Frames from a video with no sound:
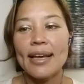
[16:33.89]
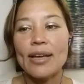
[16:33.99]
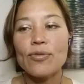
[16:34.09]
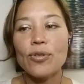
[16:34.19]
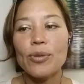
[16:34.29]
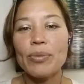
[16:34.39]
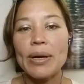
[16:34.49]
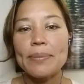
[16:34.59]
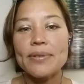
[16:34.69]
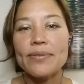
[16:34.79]
and 4
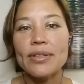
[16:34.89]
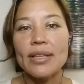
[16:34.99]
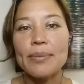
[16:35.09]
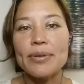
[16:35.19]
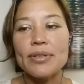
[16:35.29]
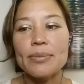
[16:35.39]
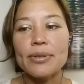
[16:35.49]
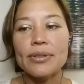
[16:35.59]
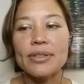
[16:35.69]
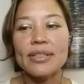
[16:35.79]
pumps of the
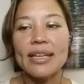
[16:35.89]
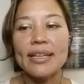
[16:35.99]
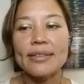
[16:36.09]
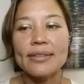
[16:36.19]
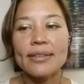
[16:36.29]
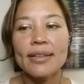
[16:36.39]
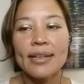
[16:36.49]
liposomal glutathione.